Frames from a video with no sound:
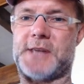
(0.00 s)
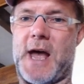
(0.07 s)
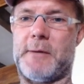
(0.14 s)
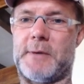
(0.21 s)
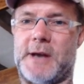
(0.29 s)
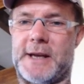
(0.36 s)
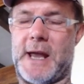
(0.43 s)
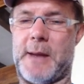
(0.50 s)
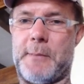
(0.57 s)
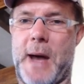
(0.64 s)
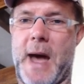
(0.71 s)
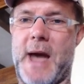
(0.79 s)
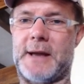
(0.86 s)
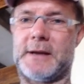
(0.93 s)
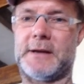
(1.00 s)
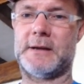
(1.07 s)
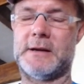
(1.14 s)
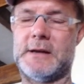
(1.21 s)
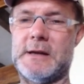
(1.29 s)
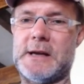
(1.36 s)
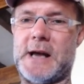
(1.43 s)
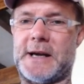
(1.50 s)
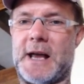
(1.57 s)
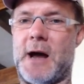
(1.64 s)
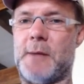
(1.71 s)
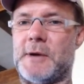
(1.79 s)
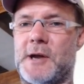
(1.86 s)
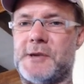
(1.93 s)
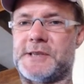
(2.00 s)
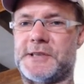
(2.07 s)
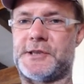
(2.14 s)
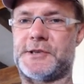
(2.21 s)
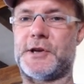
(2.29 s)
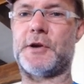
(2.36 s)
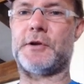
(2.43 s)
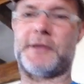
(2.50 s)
that when I get back, and it uploads it to two